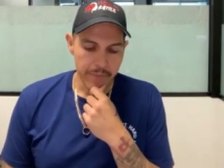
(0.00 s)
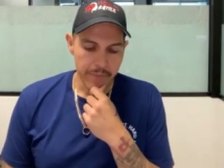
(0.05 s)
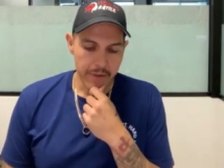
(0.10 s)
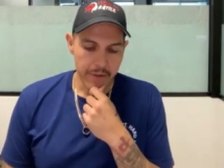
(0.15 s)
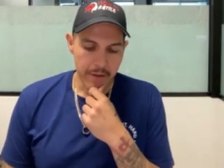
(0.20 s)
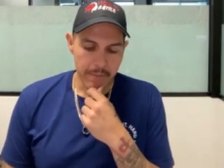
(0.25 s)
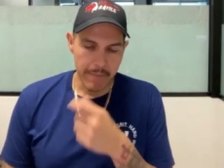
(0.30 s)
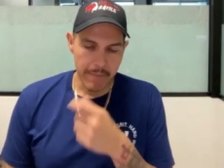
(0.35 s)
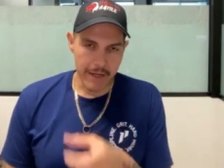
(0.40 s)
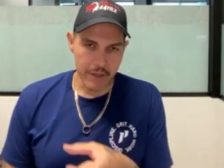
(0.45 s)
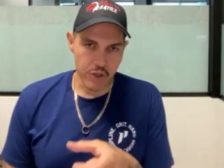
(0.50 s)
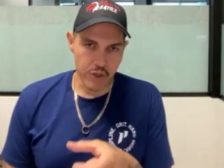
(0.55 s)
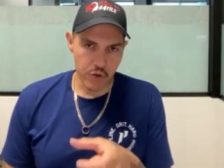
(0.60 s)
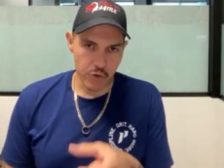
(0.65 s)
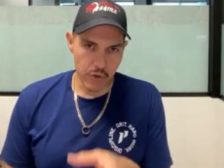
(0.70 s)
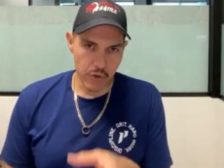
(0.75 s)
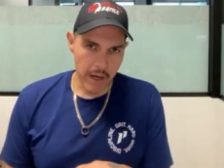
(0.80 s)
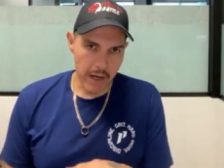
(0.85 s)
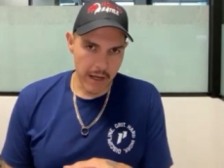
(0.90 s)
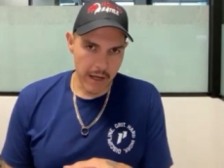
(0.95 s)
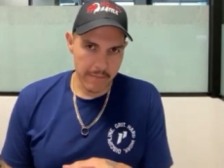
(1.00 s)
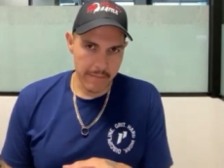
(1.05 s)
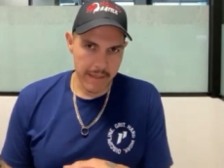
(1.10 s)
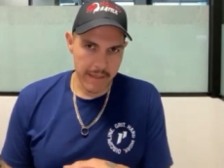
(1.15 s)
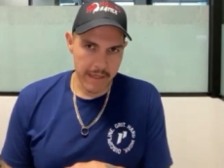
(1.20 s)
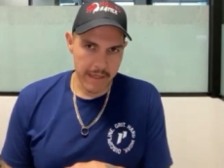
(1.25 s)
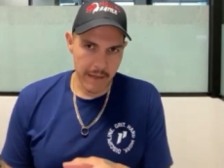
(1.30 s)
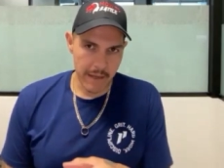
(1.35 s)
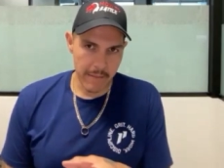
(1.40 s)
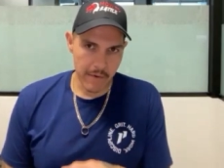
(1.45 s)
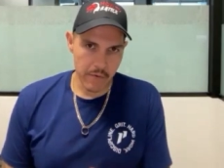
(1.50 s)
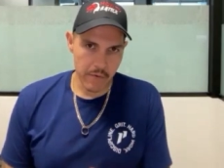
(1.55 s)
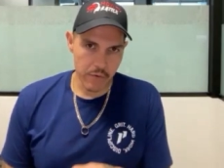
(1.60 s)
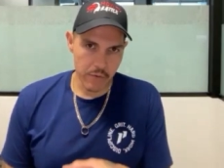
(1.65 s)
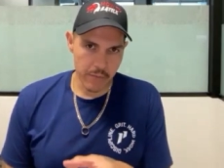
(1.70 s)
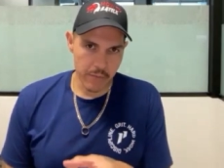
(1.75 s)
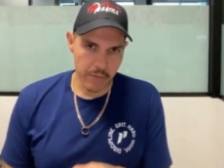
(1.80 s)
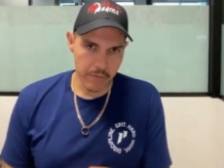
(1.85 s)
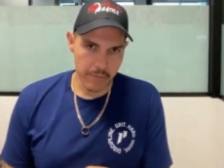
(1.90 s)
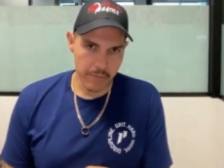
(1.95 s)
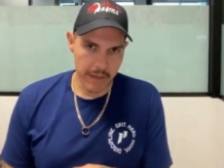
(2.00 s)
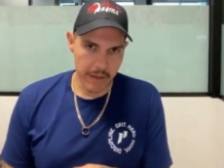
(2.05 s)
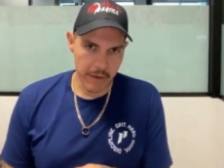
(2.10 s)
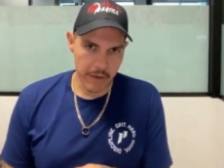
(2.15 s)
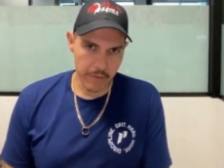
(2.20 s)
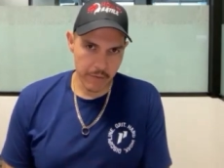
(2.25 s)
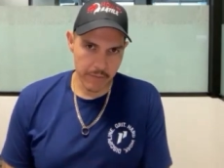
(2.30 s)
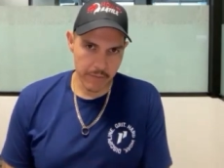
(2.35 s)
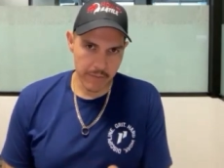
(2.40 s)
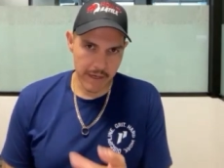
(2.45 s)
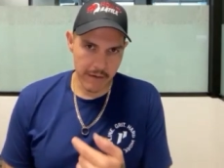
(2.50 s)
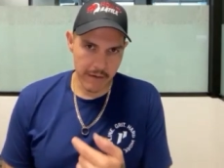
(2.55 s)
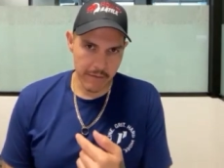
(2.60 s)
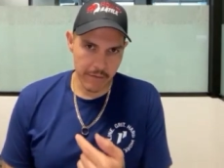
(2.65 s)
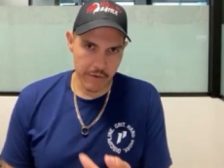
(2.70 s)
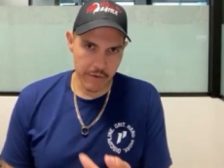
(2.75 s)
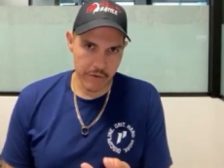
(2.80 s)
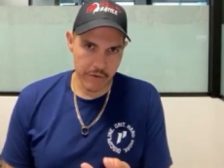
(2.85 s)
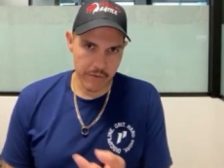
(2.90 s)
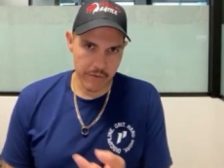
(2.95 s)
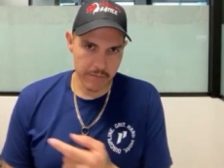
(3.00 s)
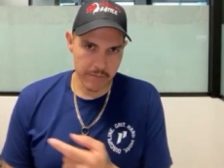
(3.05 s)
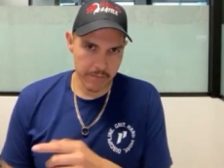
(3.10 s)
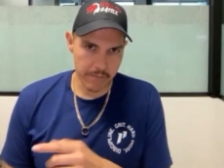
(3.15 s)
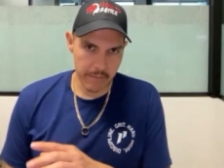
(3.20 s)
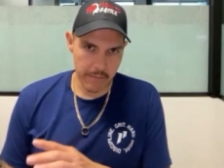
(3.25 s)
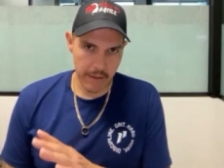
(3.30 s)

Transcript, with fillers: my tribe became a group of men from diverse